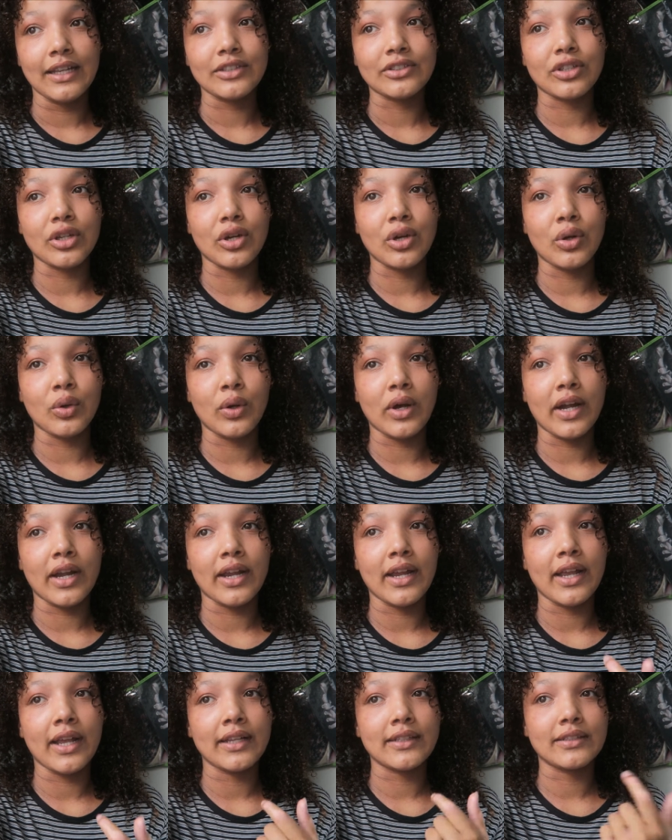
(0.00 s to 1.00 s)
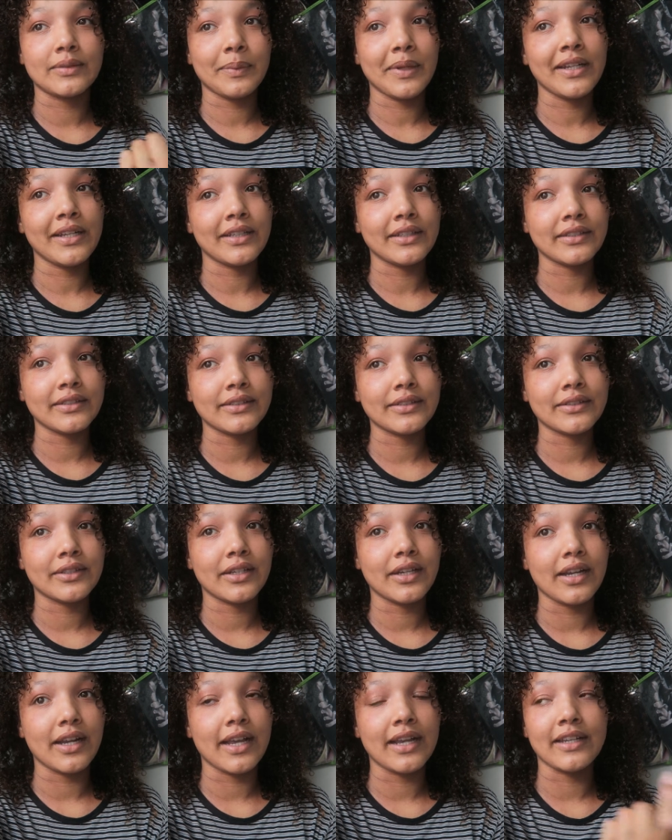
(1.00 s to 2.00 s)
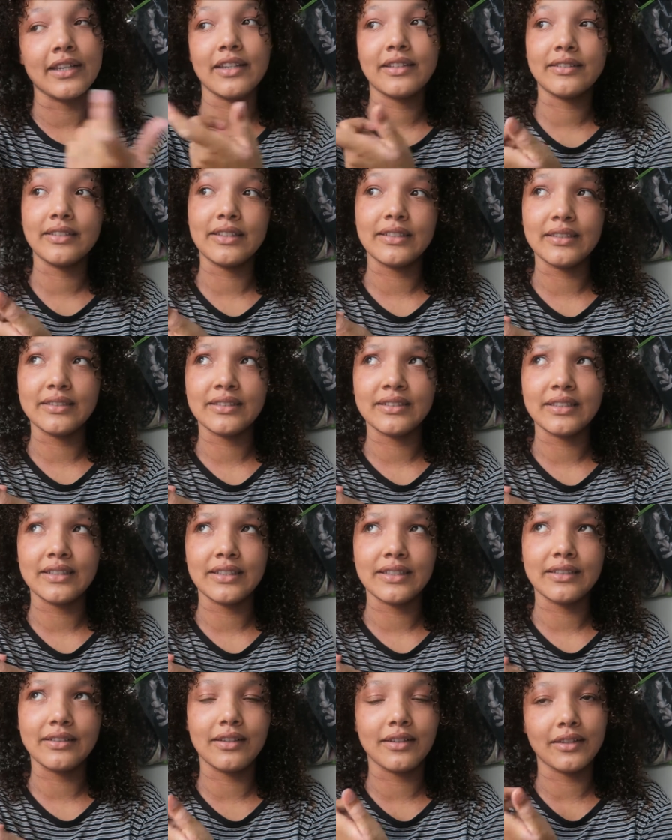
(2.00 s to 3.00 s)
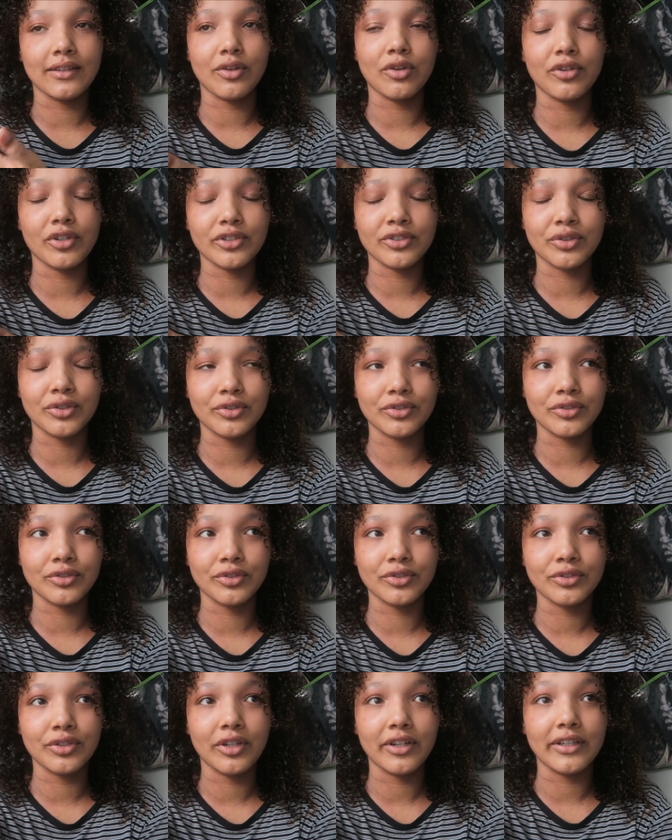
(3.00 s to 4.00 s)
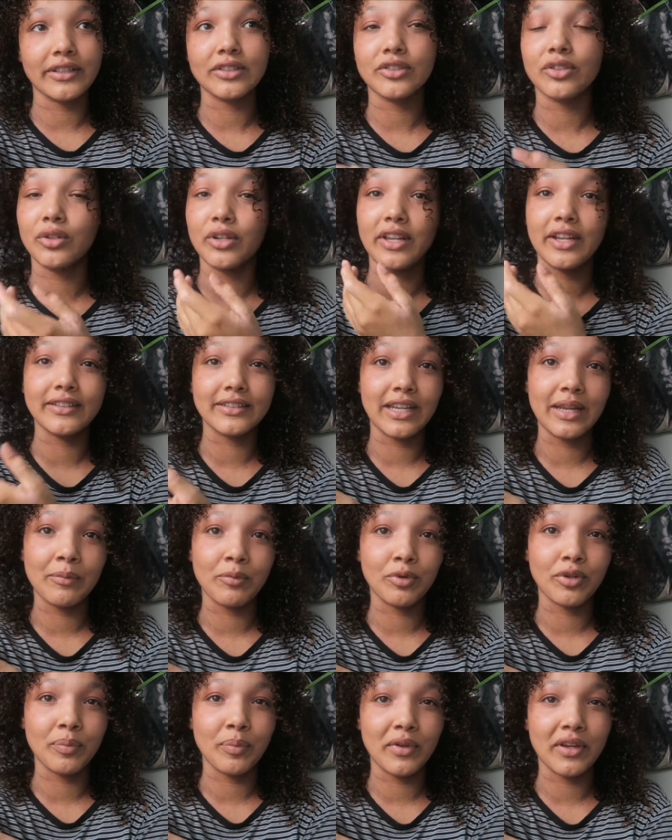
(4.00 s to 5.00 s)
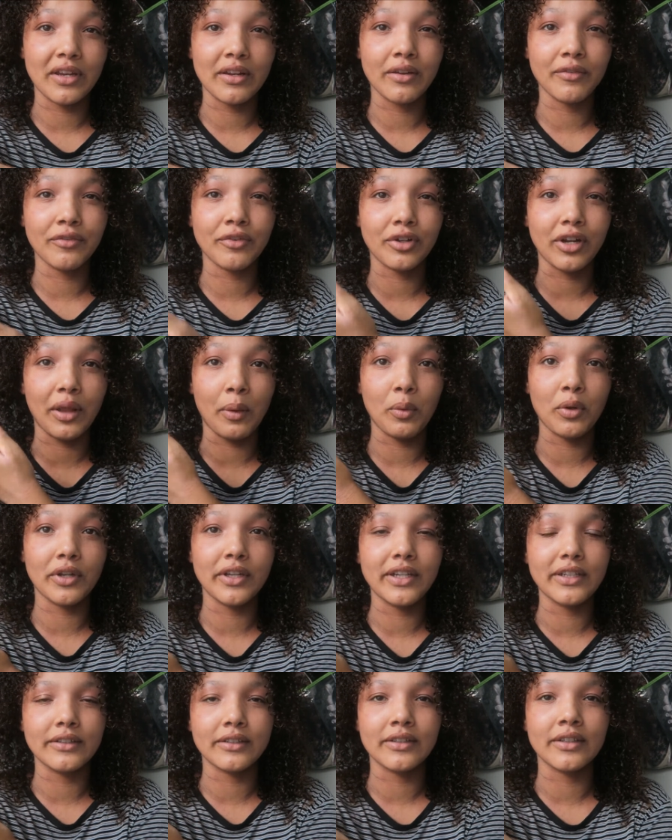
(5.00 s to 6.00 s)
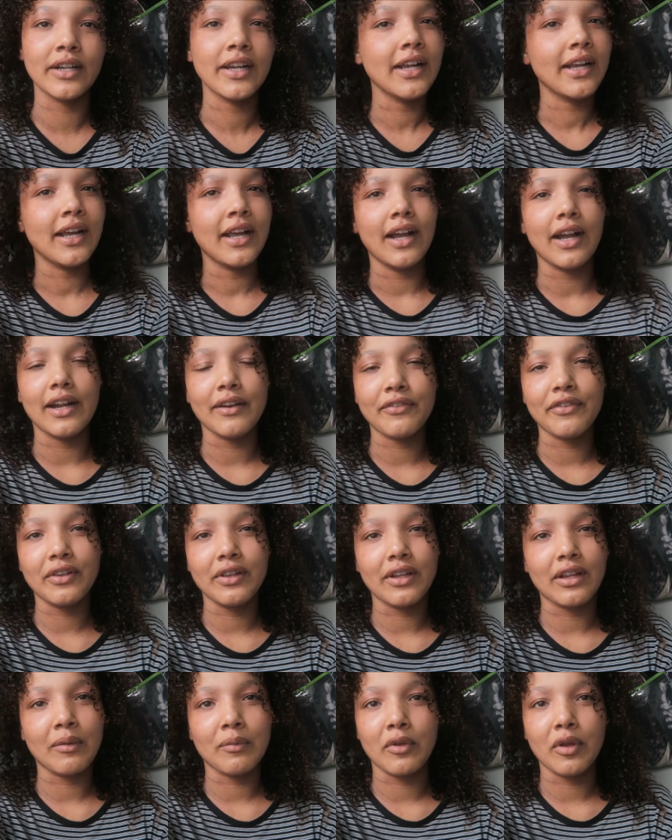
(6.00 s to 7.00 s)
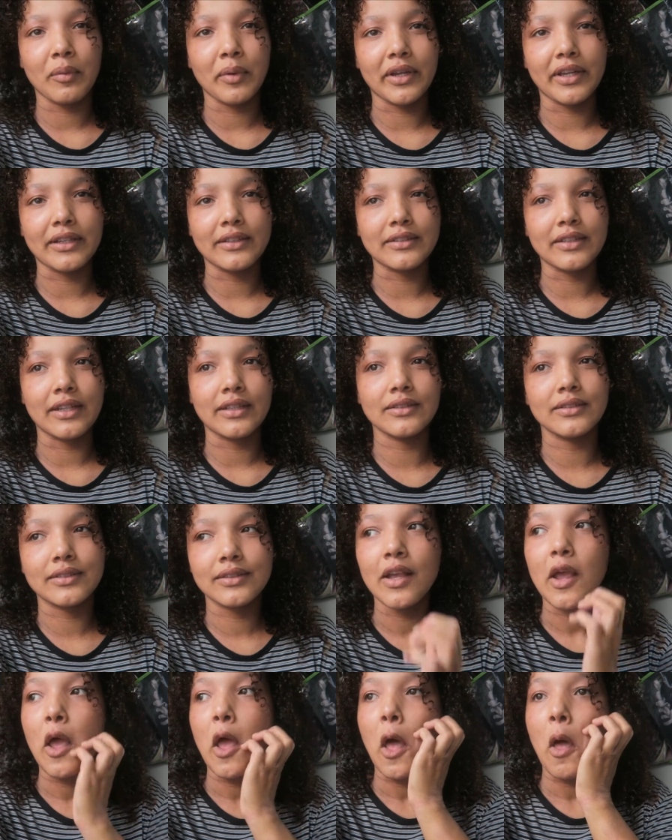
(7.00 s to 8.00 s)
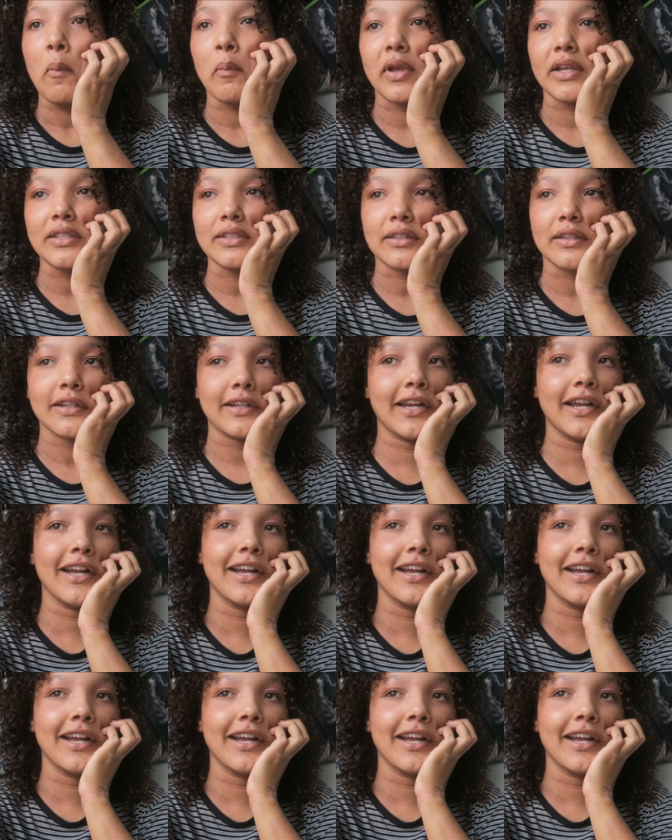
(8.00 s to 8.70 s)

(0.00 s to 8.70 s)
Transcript: so I had Spanish and the CC, the cross-cultural studies, so the exam wouldn't be enough for that one either. I feel like I'm not making sense. Basically,